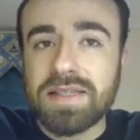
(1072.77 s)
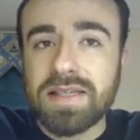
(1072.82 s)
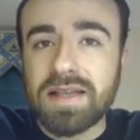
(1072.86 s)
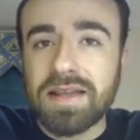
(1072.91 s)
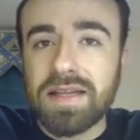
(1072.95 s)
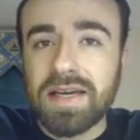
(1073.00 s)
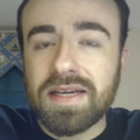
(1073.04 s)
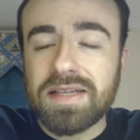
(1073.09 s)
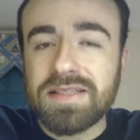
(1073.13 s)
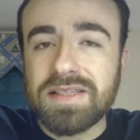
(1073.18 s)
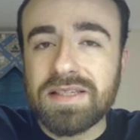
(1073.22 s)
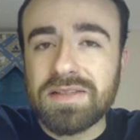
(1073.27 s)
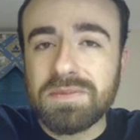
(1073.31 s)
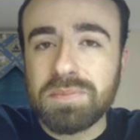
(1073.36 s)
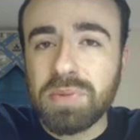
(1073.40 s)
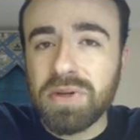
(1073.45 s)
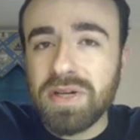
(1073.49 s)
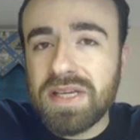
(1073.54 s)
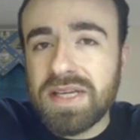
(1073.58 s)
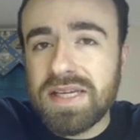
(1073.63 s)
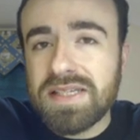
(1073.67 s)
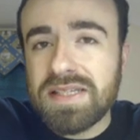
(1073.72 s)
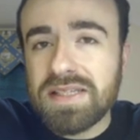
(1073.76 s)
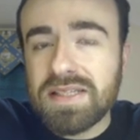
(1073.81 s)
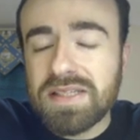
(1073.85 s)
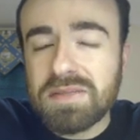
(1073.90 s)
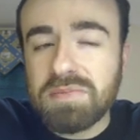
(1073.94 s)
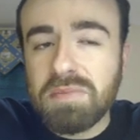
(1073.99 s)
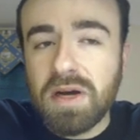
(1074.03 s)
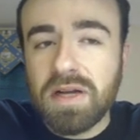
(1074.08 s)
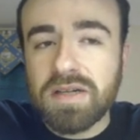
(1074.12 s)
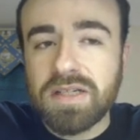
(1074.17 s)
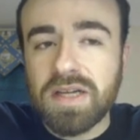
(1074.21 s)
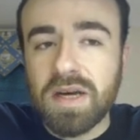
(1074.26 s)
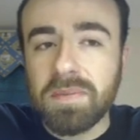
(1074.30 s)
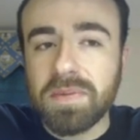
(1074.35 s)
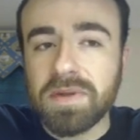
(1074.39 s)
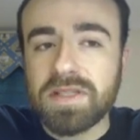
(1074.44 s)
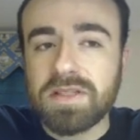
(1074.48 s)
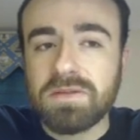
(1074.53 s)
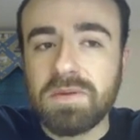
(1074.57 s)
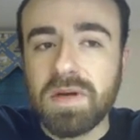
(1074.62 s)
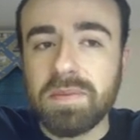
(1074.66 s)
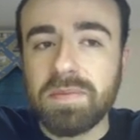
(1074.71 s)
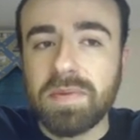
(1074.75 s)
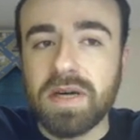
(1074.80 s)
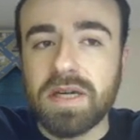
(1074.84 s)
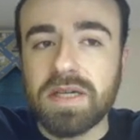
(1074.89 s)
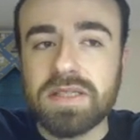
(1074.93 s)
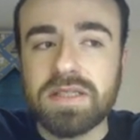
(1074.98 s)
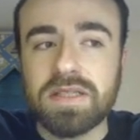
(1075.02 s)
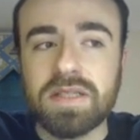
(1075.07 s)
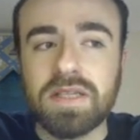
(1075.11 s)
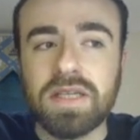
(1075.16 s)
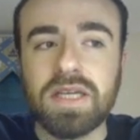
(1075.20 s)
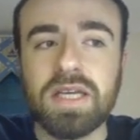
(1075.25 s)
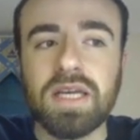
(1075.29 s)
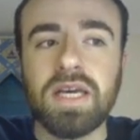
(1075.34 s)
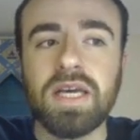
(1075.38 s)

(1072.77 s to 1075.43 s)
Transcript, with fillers: and thus it's pretty easy to spawn trap on this map, honestly.